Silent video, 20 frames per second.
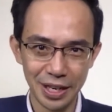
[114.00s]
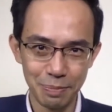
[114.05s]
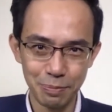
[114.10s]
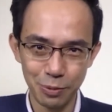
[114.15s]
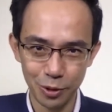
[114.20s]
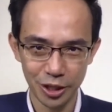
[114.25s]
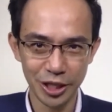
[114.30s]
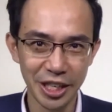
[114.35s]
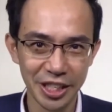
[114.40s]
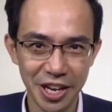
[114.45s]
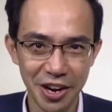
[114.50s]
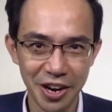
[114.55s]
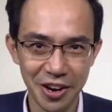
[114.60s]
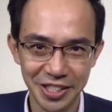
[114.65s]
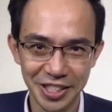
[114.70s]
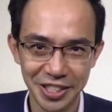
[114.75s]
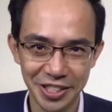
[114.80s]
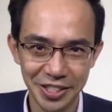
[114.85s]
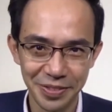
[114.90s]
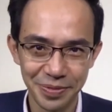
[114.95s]
project
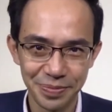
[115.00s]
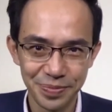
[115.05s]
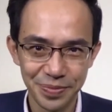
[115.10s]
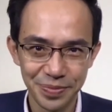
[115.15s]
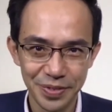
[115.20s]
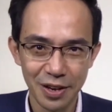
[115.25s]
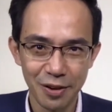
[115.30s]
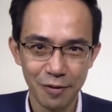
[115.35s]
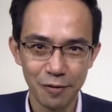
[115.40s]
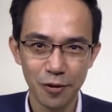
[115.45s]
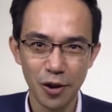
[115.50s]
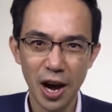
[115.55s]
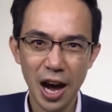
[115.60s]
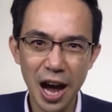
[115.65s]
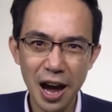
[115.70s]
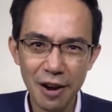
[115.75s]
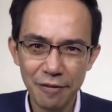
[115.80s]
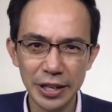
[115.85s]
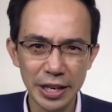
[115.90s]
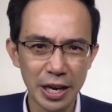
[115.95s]
director. For
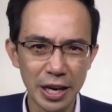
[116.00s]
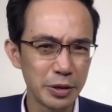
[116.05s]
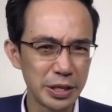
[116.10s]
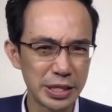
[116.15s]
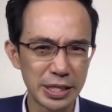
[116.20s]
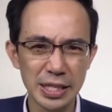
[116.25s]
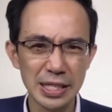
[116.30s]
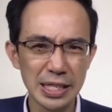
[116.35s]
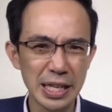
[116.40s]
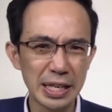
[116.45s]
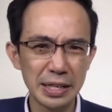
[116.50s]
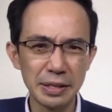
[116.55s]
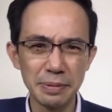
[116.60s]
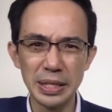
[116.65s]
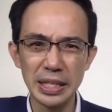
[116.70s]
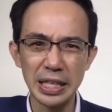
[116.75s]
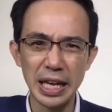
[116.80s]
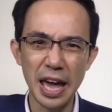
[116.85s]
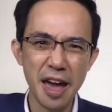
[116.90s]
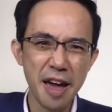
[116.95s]
half an hour, he's just telling
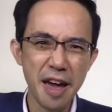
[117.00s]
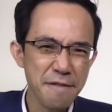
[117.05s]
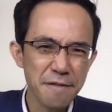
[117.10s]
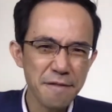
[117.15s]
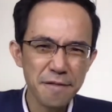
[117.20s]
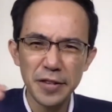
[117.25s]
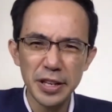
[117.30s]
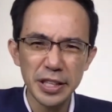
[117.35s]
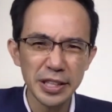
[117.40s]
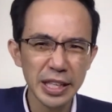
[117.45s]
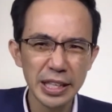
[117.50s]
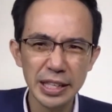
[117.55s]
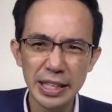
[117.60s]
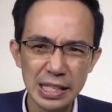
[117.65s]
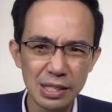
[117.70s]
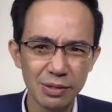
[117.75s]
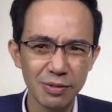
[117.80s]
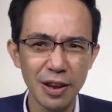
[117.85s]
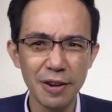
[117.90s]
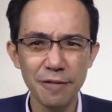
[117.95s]
me everything that
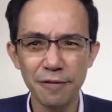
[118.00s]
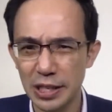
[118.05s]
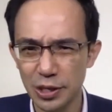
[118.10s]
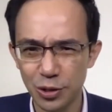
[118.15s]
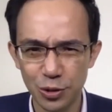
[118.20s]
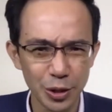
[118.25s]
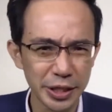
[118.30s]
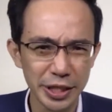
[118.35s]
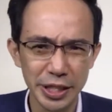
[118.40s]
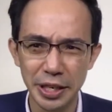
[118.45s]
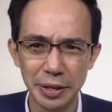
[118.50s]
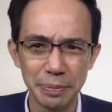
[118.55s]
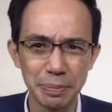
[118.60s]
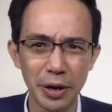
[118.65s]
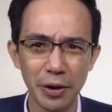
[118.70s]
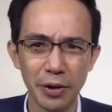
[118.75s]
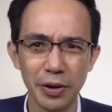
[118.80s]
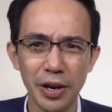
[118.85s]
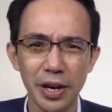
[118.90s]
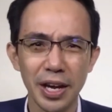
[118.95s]
he's very frustrated
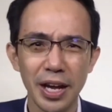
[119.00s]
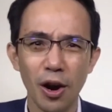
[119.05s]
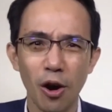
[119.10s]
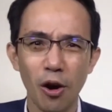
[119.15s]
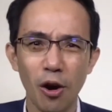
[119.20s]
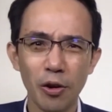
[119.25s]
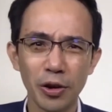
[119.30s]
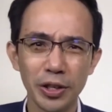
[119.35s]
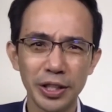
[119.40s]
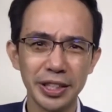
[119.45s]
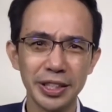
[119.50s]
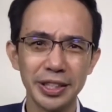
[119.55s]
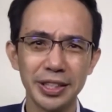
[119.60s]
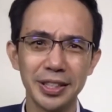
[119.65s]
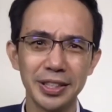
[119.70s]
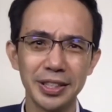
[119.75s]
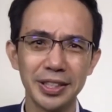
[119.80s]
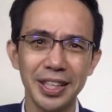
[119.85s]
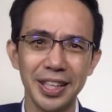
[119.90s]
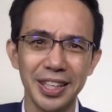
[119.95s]
about, all
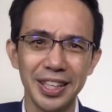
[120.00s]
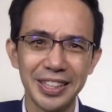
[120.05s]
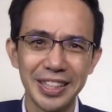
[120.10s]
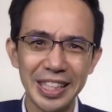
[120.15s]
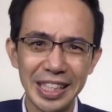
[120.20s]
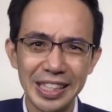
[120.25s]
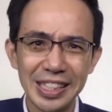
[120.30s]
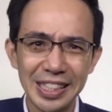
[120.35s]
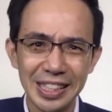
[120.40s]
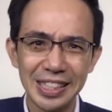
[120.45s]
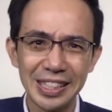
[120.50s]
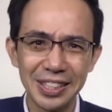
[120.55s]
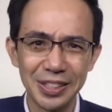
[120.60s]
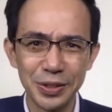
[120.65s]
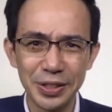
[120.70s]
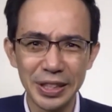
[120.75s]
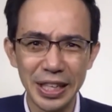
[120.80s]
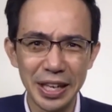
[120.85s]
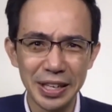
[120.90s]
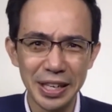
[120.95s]
the things,
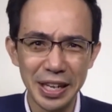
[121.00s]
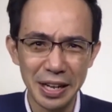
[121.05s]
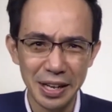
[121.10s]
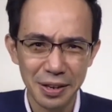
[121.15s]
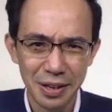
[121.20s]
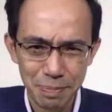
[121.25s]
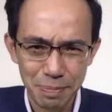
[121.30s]
that